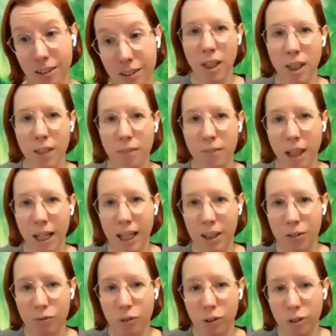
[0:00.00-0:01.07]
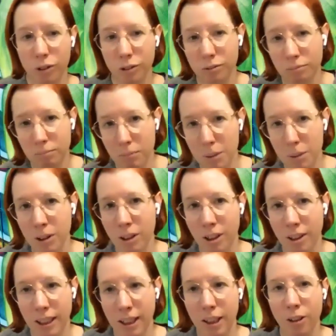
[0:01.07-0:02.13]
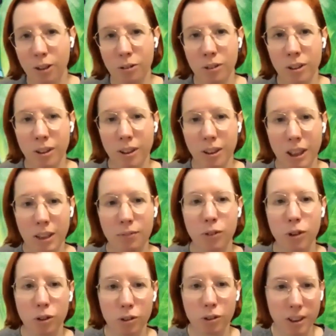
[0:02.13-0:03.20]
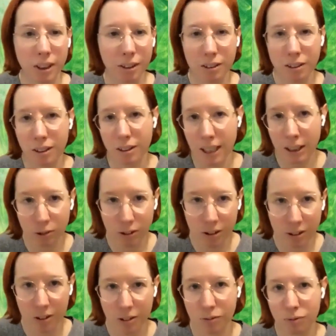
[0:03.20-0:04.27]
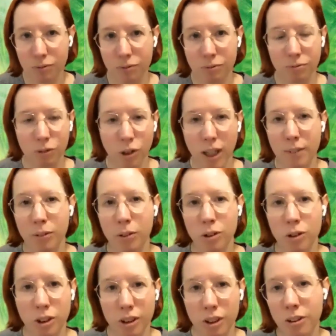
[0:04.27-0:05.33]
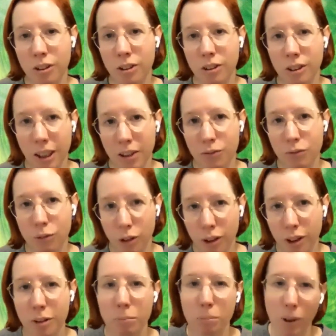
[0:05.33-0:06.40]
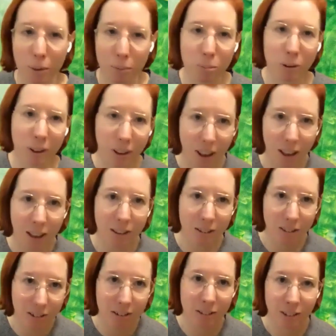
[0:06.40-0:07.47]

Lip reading: have a handful, maybe not now. If you're selling to thousands of travelers a year in California, probably yes.